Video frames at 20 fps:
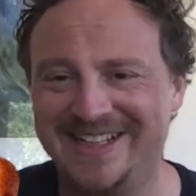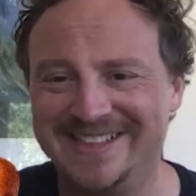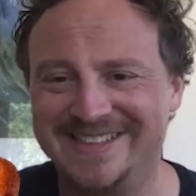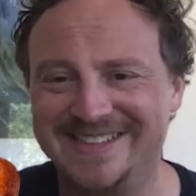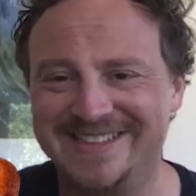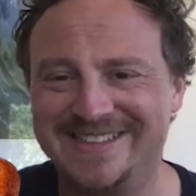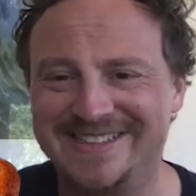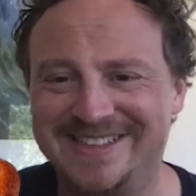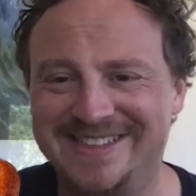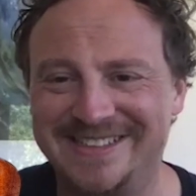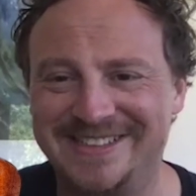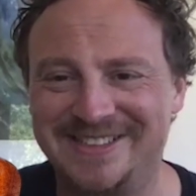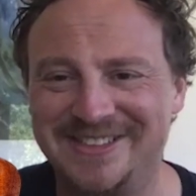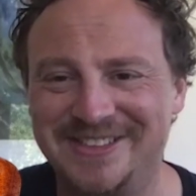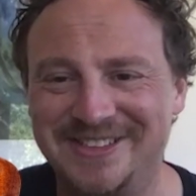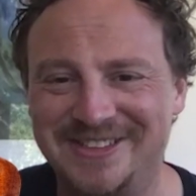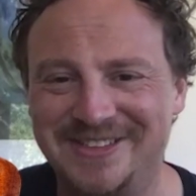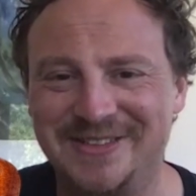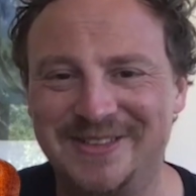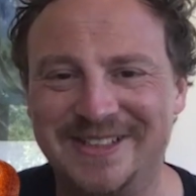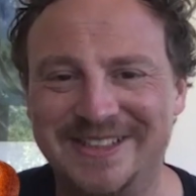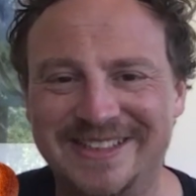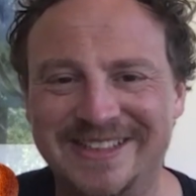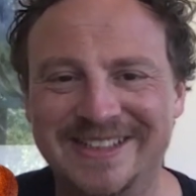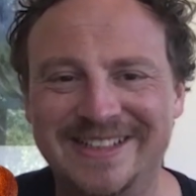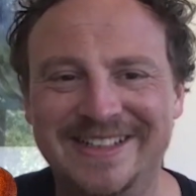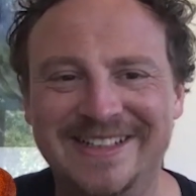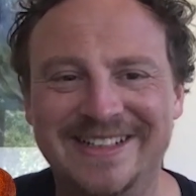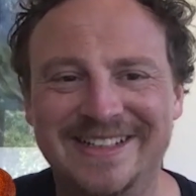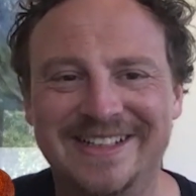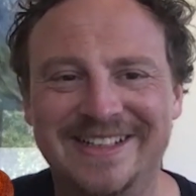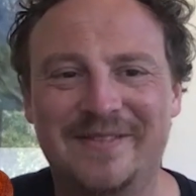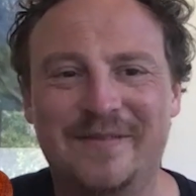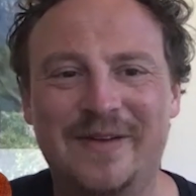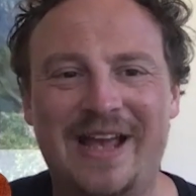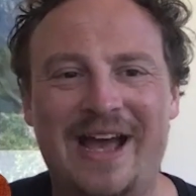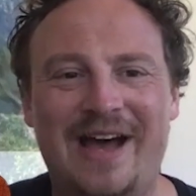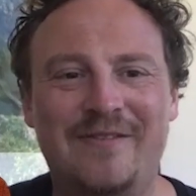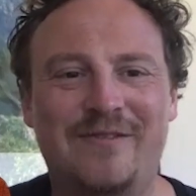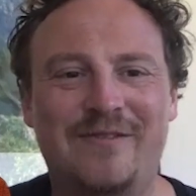just used to it. We
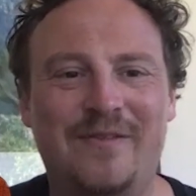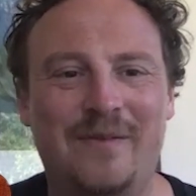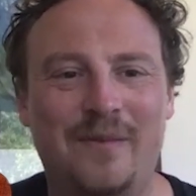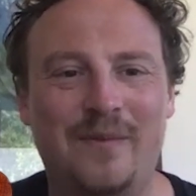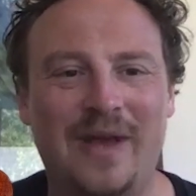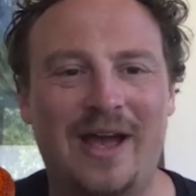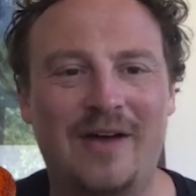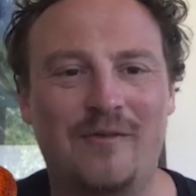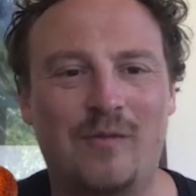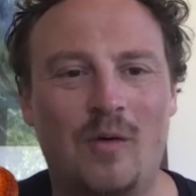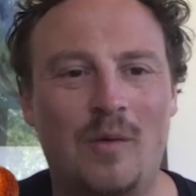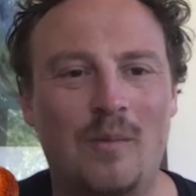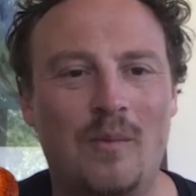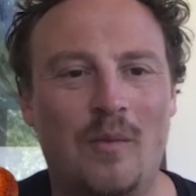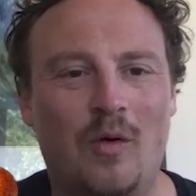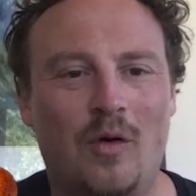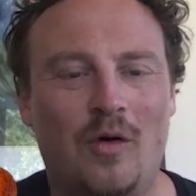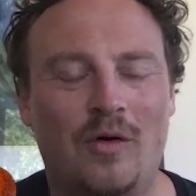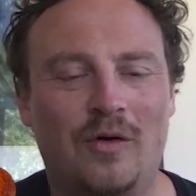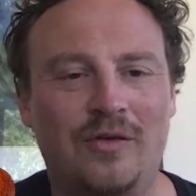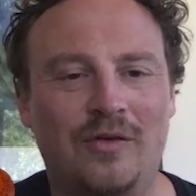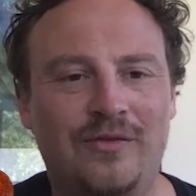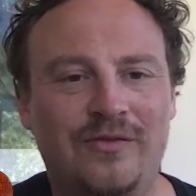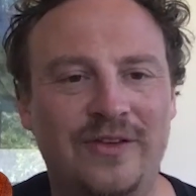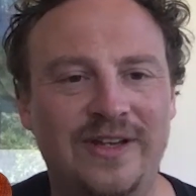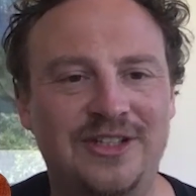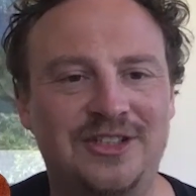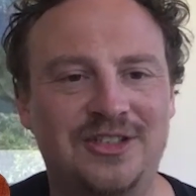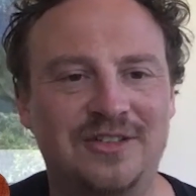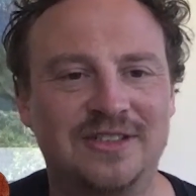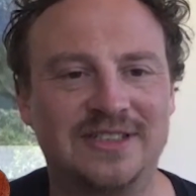have one more feature, is